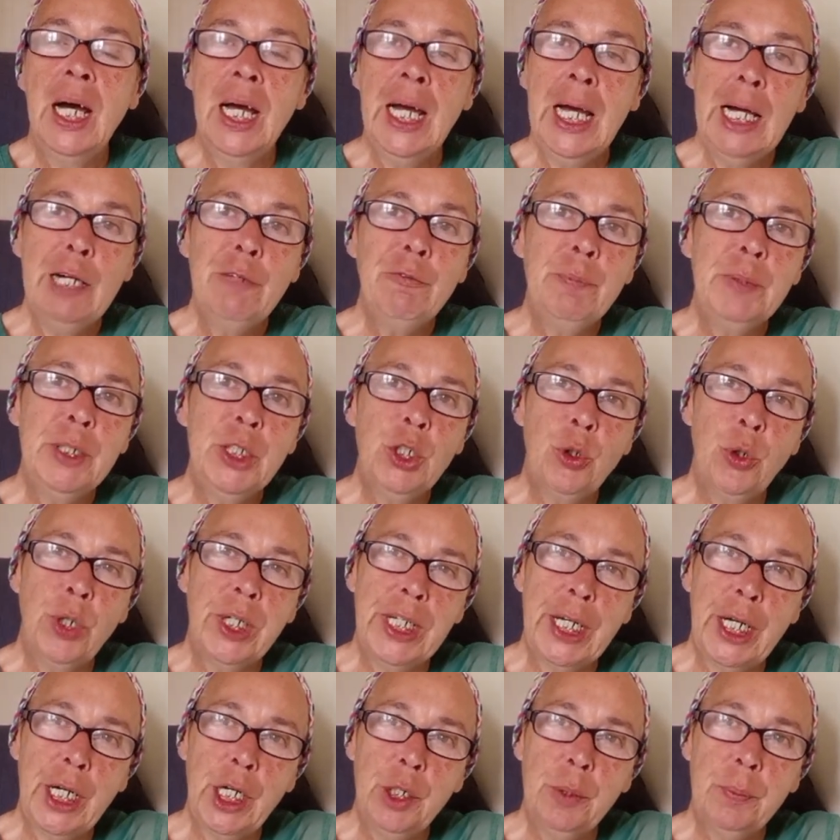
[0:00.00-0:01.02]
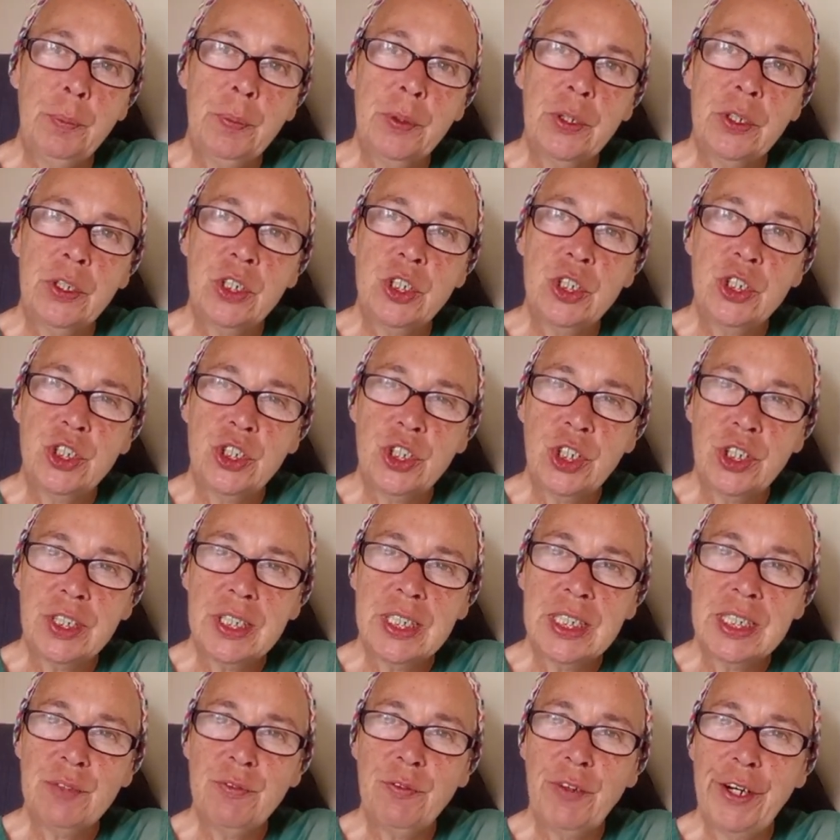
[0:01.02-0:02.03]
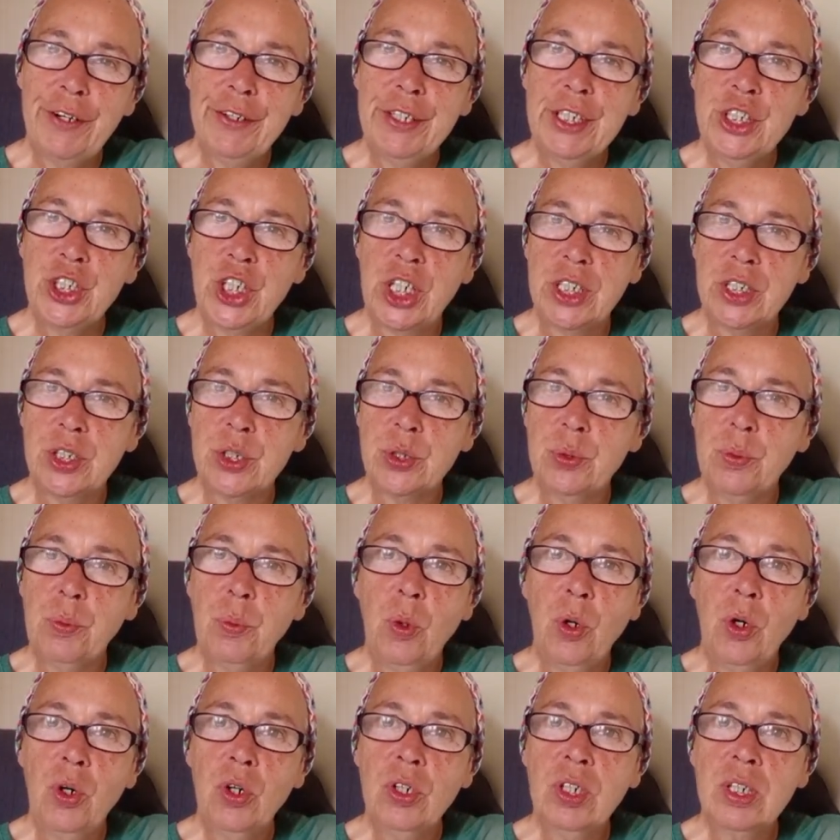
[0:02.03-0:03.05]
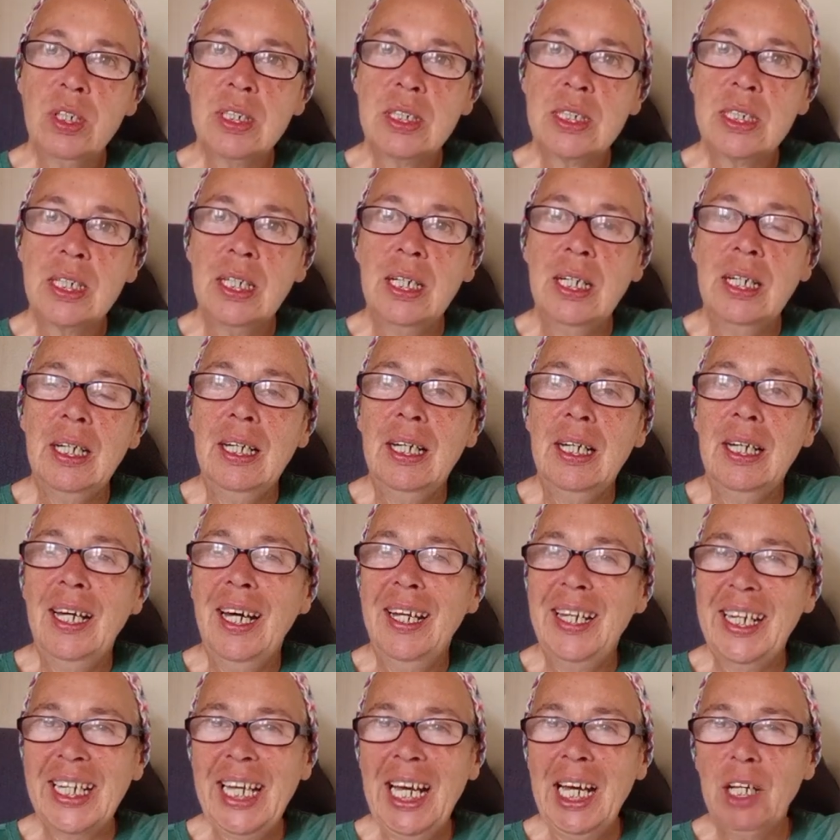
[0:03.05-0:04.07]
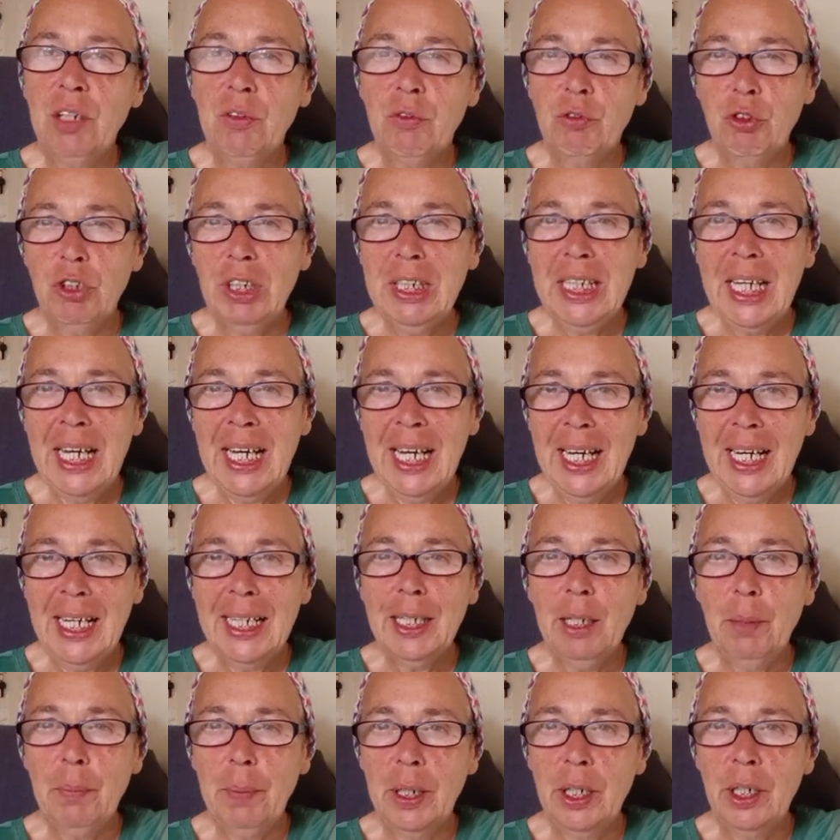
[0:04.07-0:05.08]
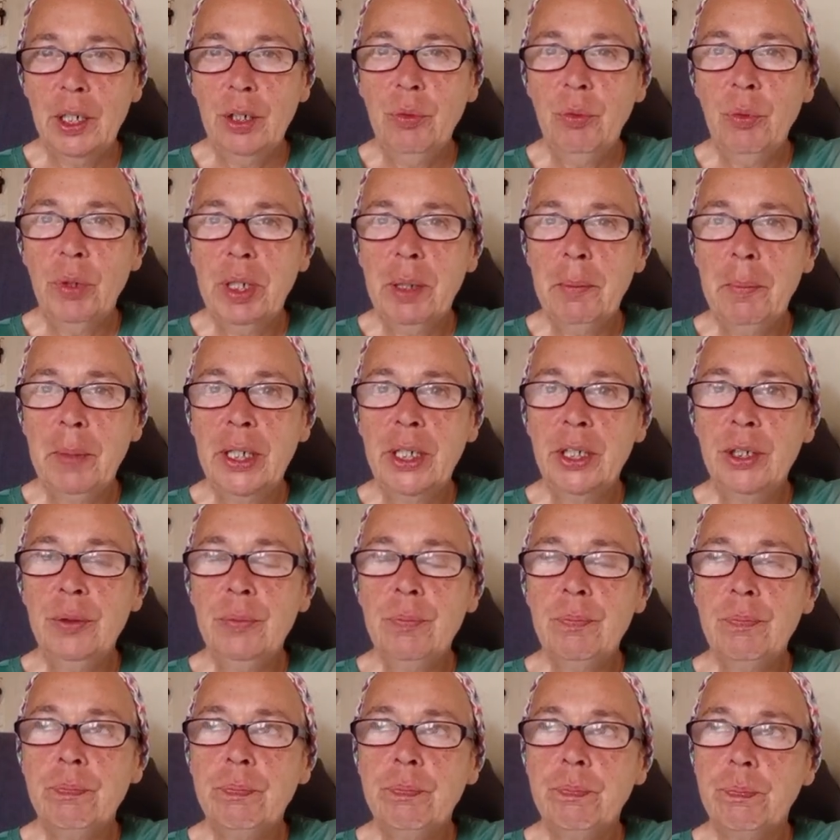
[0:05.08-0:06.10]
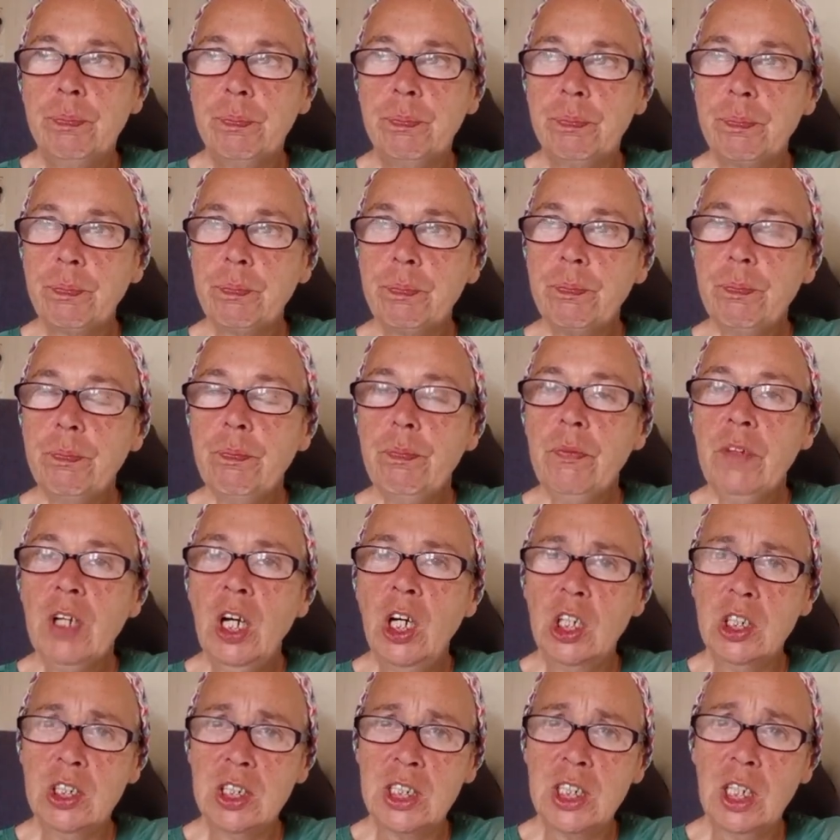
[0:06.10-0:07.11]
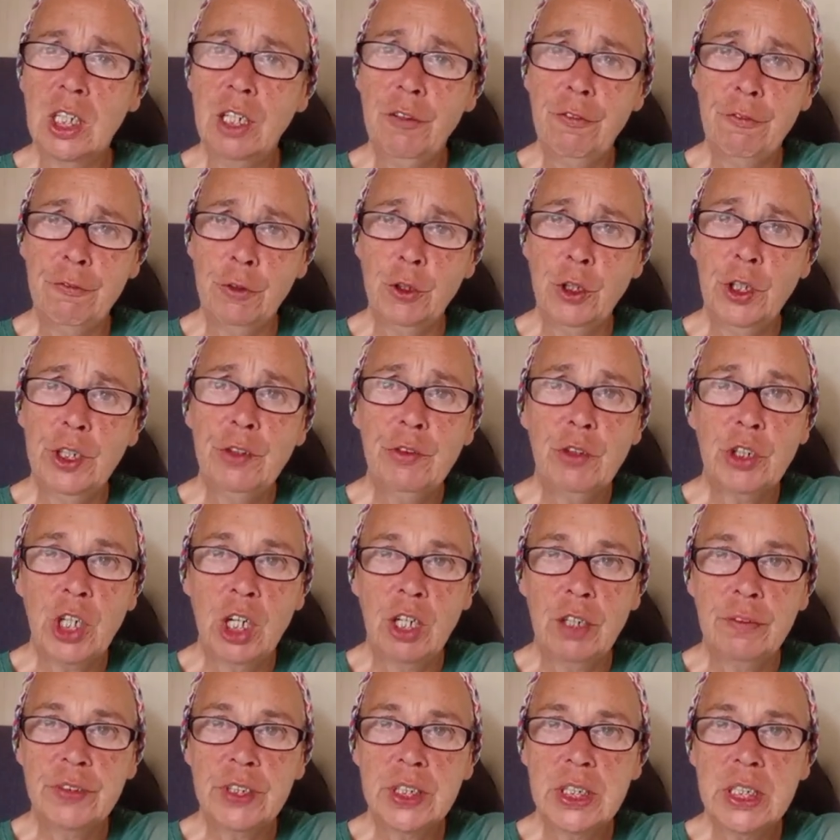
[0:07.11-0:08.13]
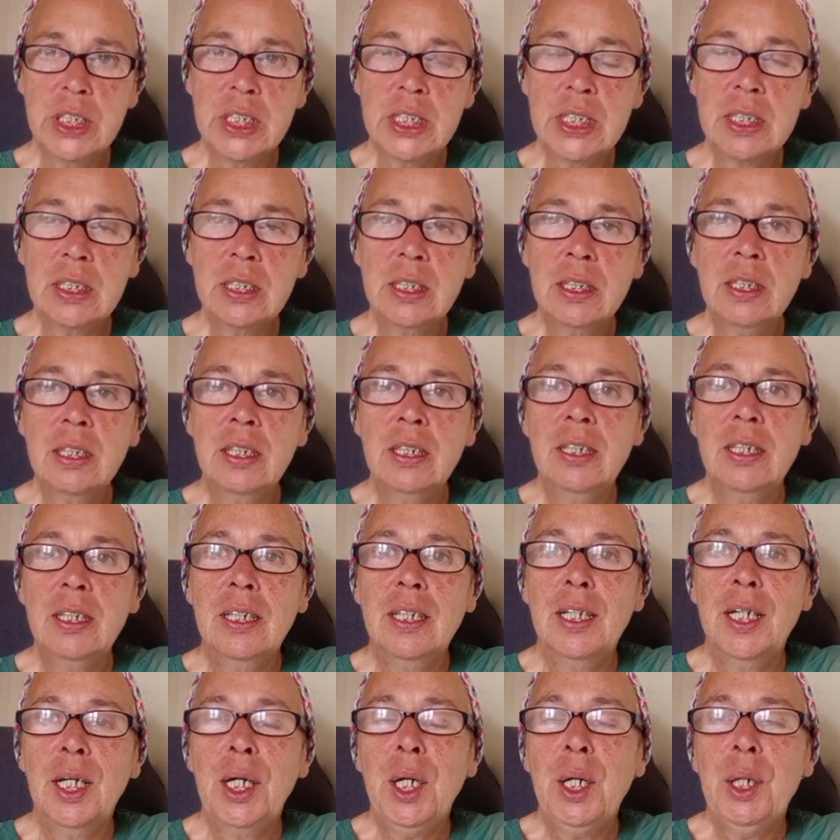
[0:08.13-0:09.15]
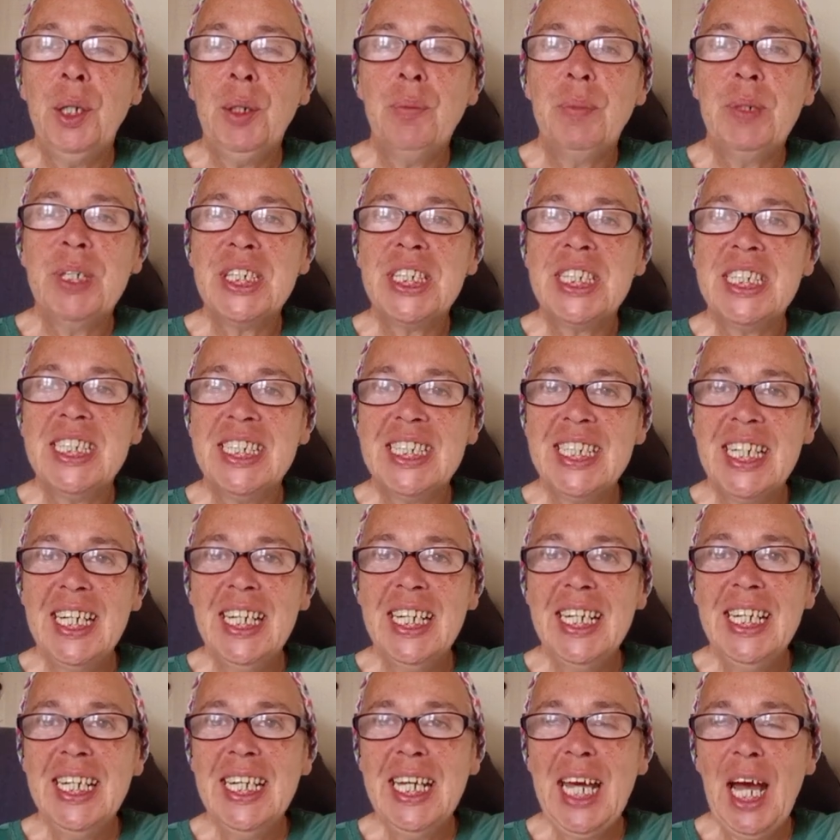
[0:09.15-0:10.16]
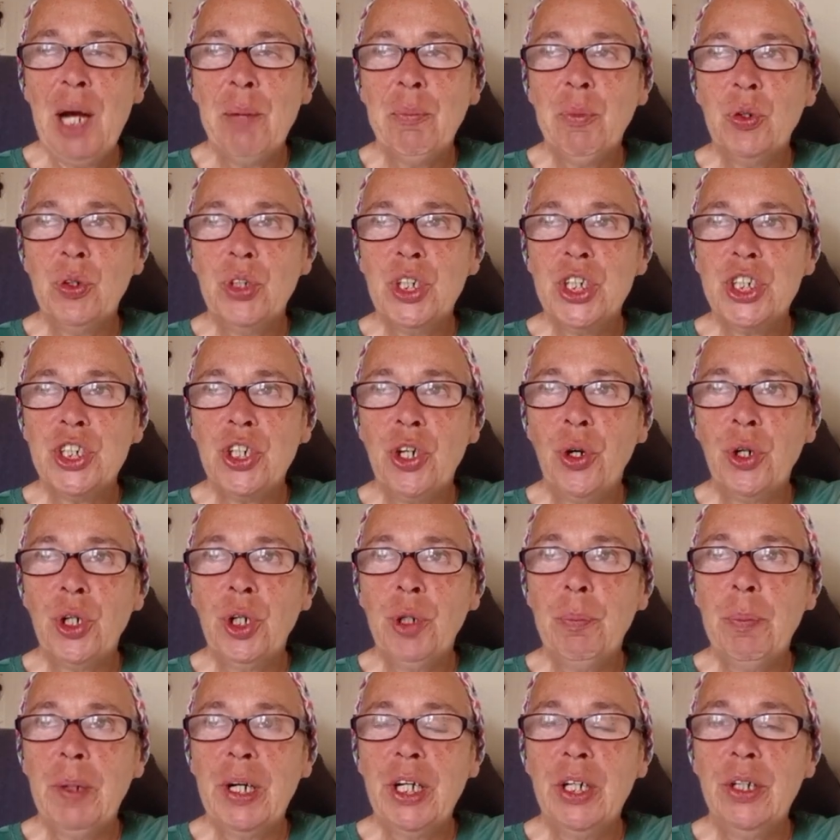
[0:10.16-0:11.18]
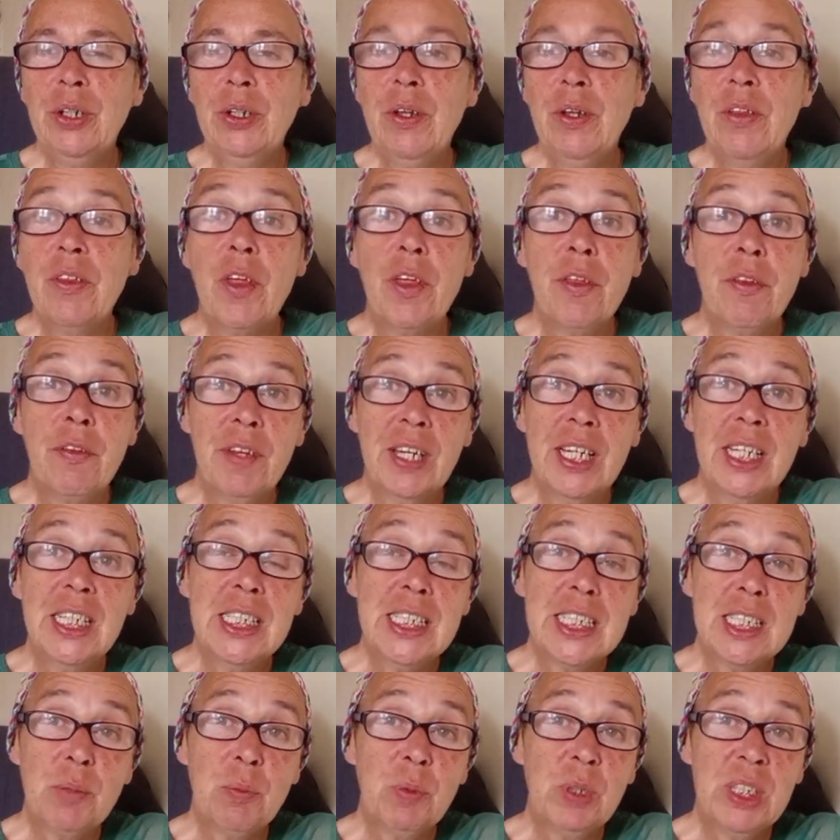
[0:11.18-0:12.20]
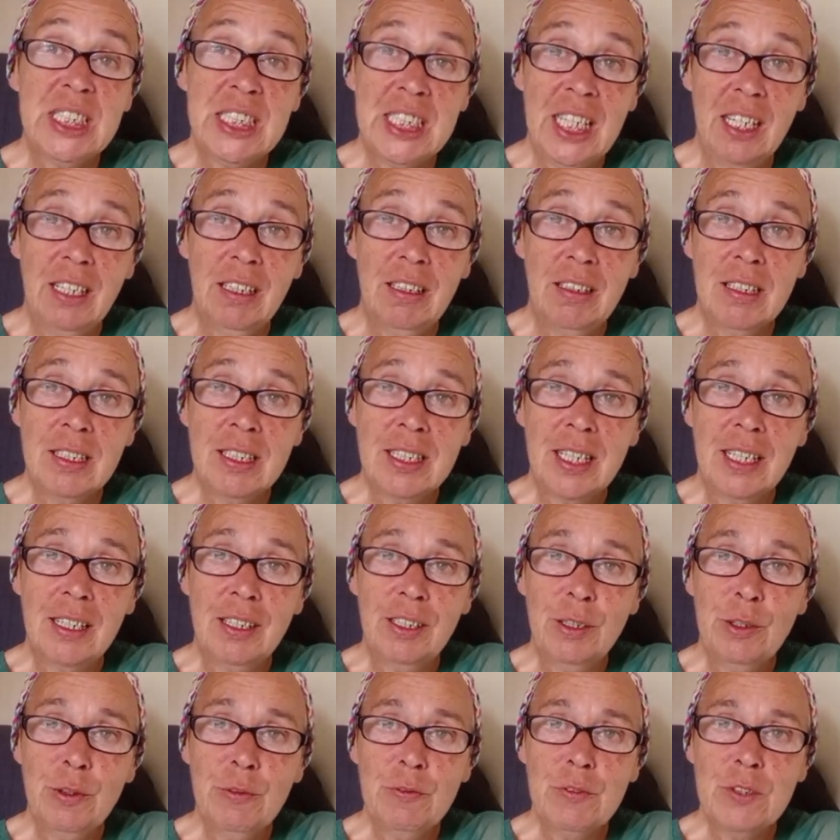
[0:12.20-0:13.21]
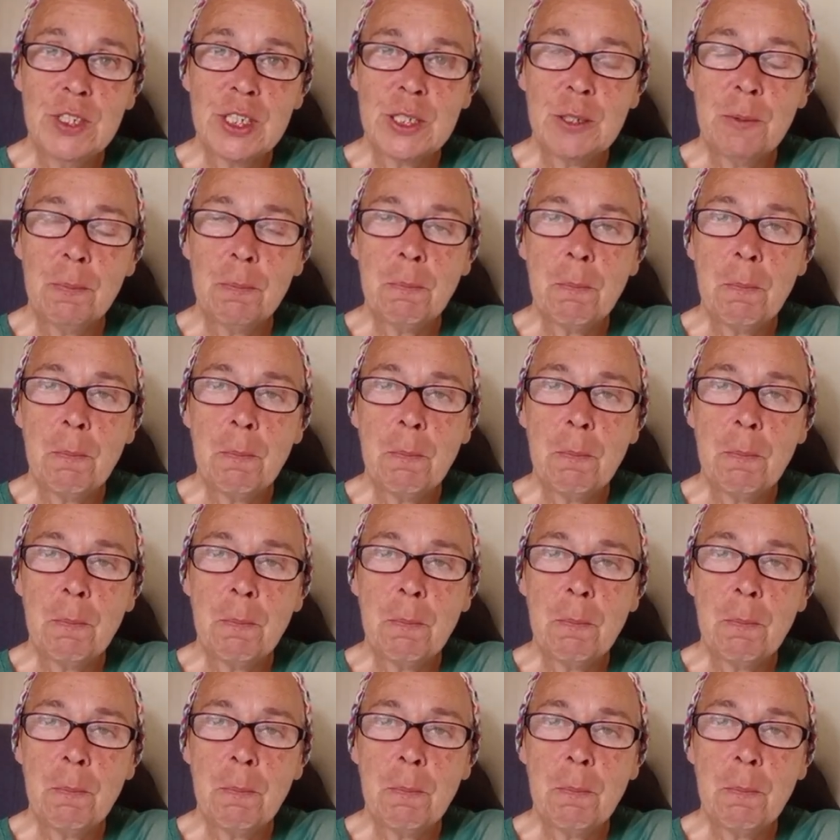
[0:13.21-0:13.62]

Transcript: I have been going out, but they're just very gentle walks. I can't really hang about when I'm out until I've fully recovered. But today I'm going to talk about the things that we tell ourselves.